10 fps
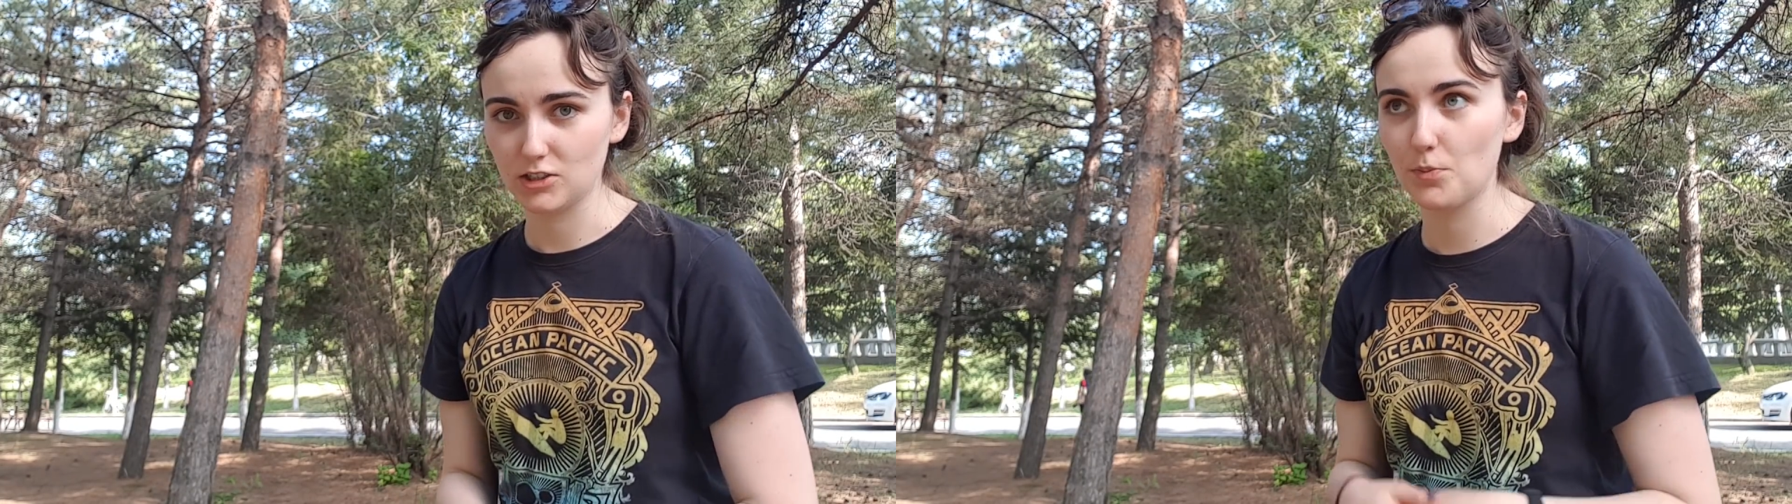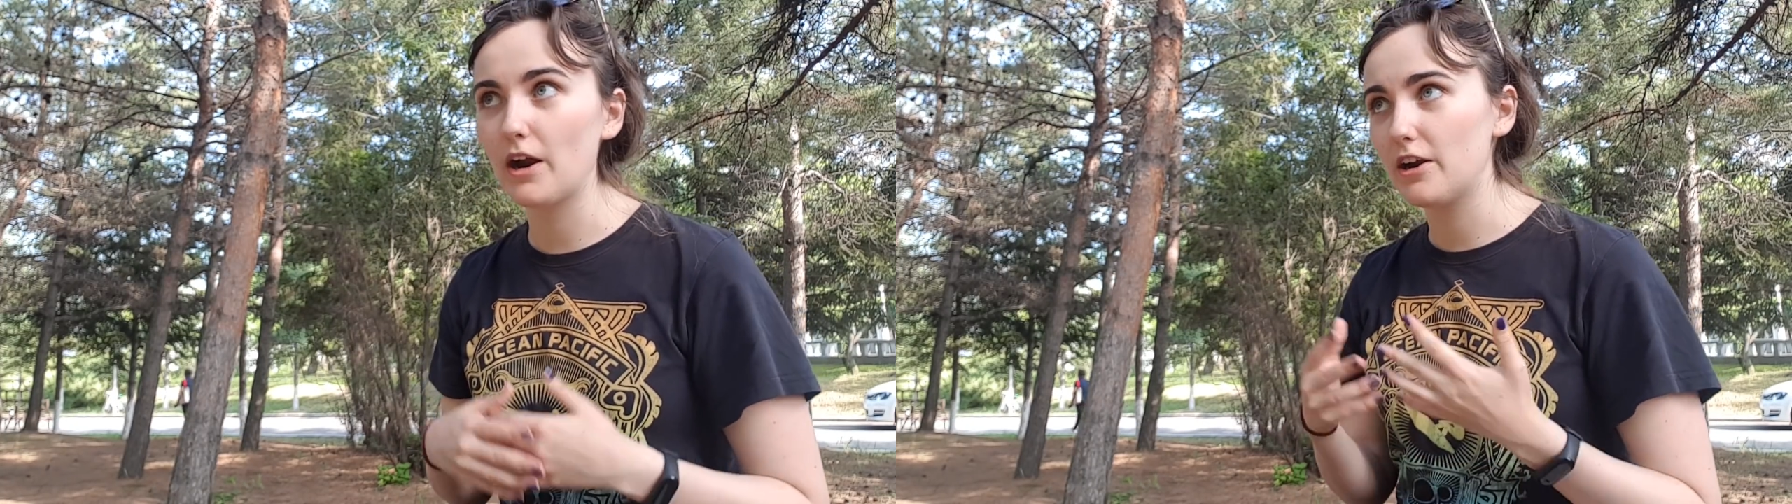
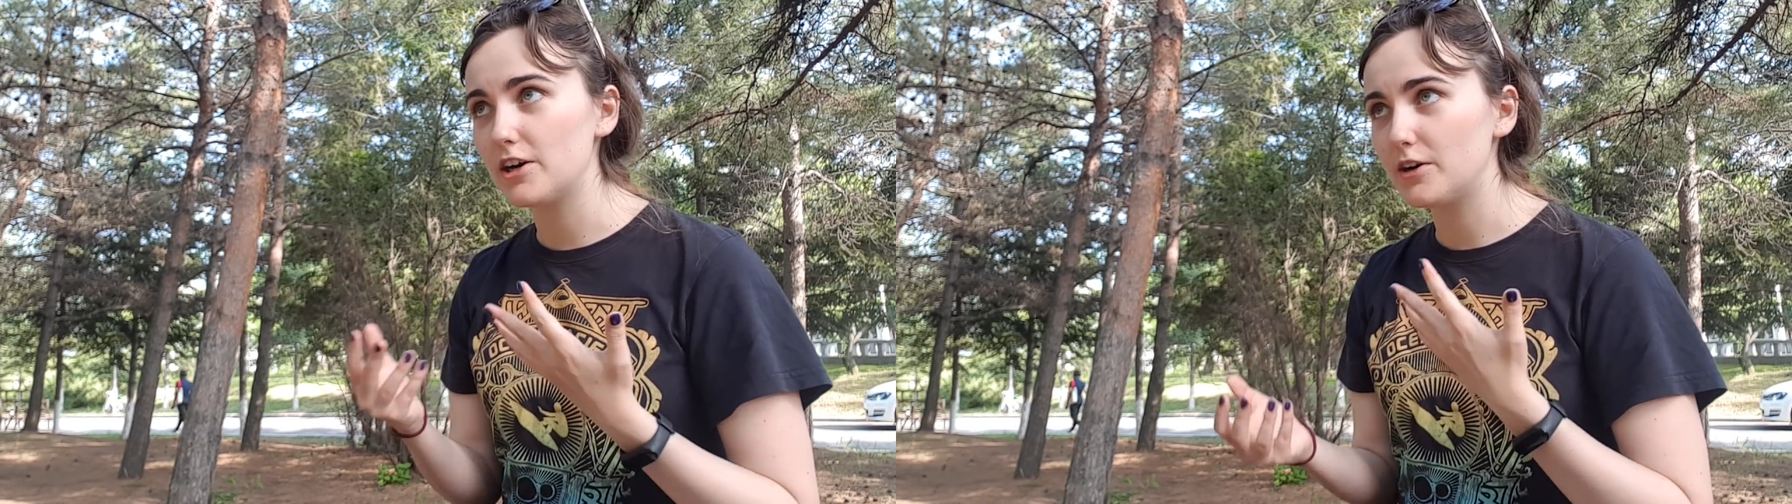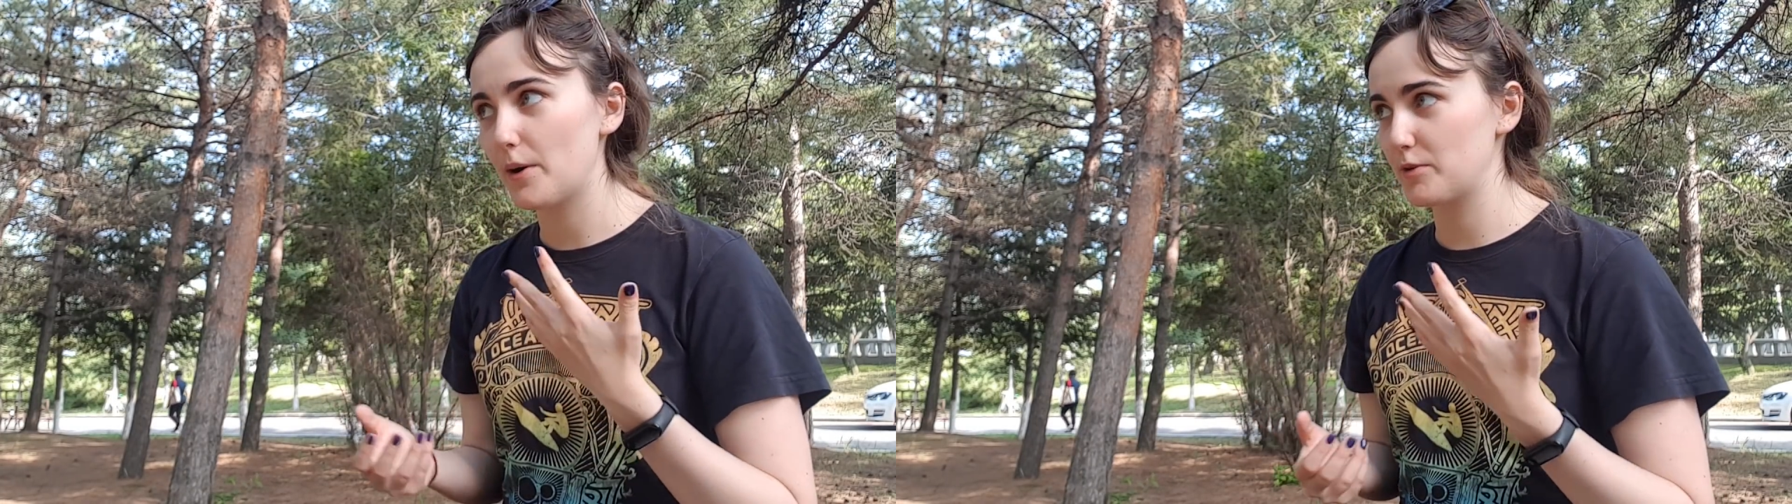
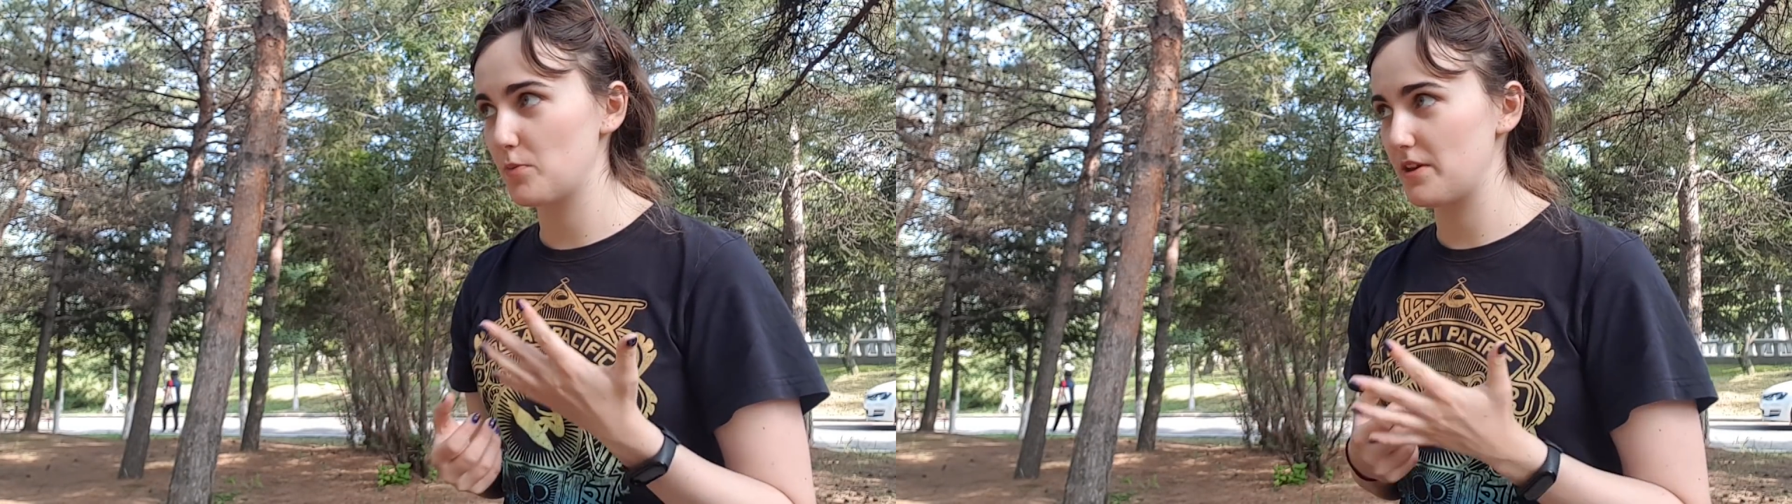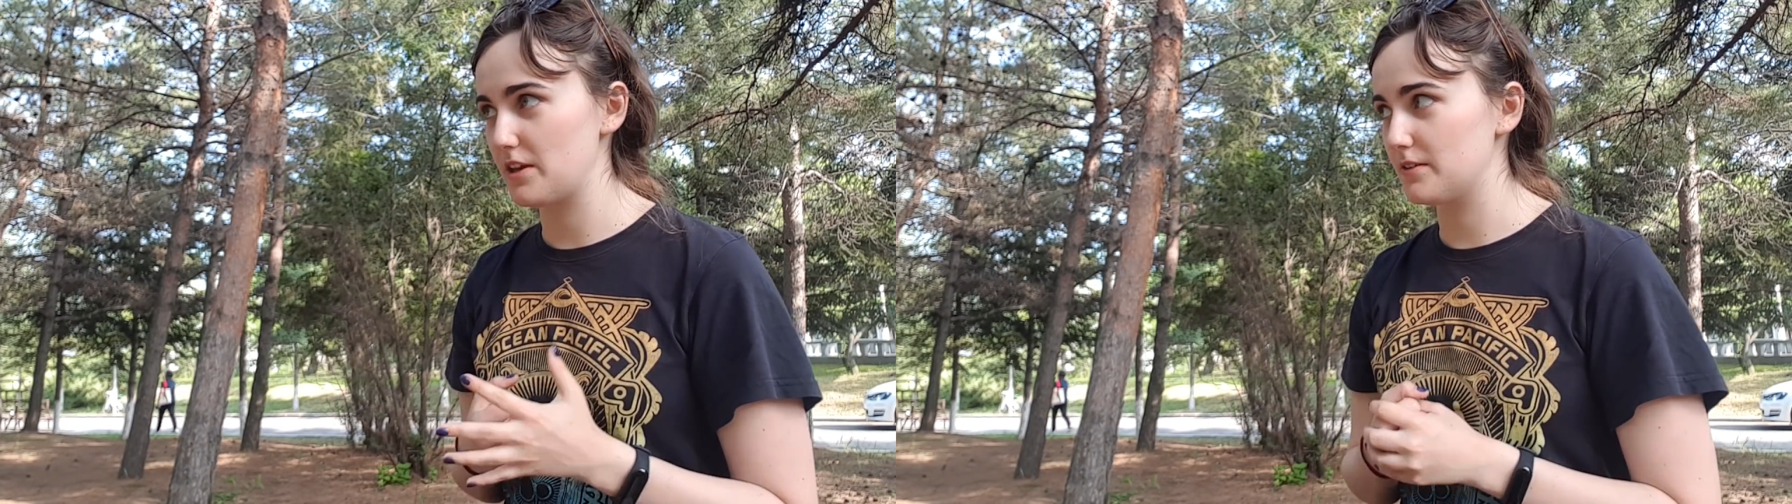tomorrow I'm going to
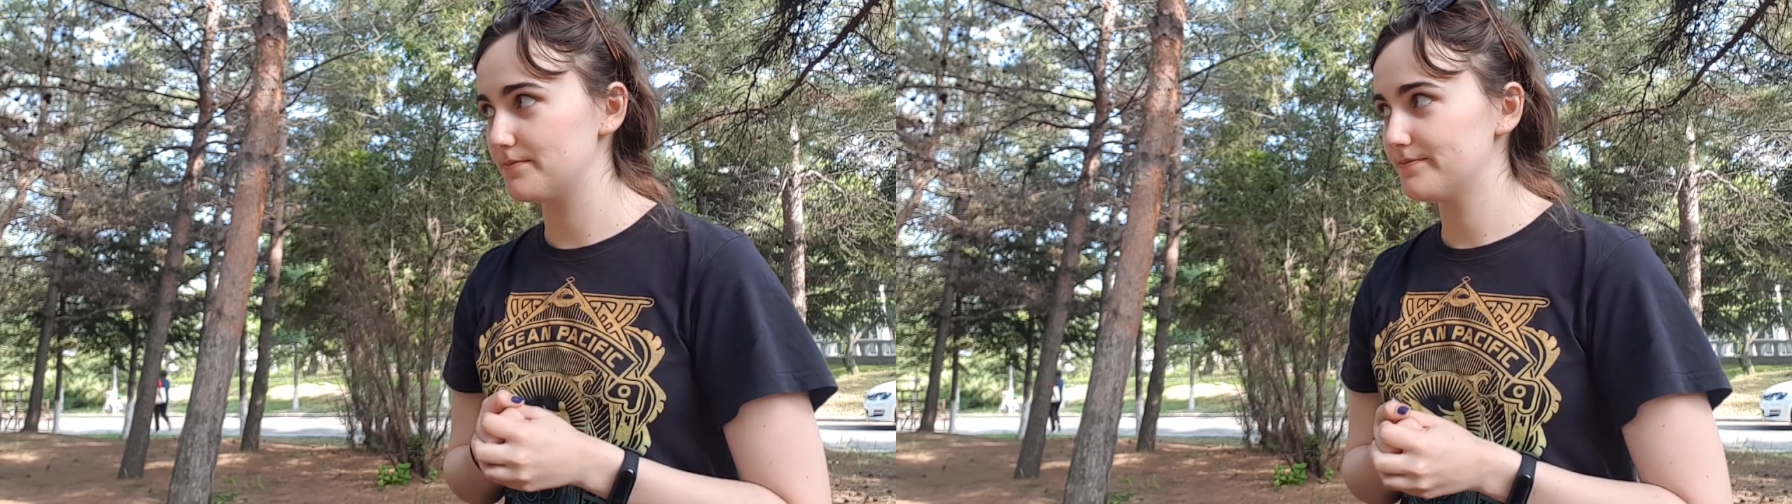be